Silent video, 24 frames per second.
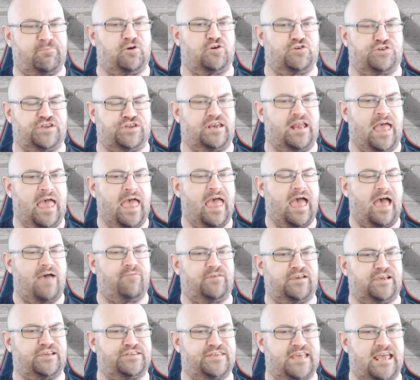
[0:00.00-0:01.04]
person
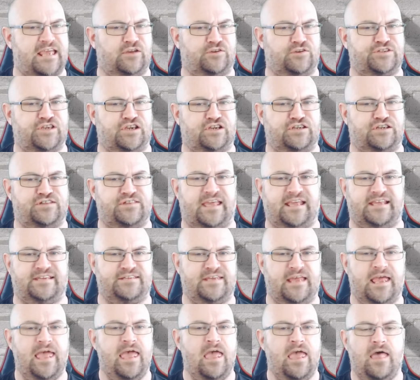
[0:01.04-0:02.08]
having a say on such
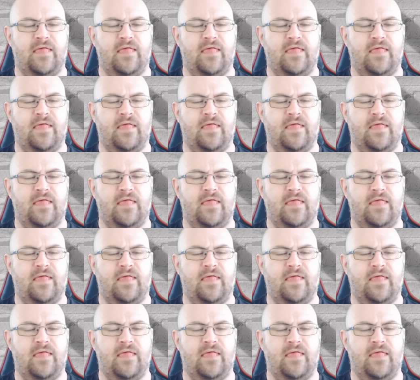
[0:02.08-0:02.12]
things.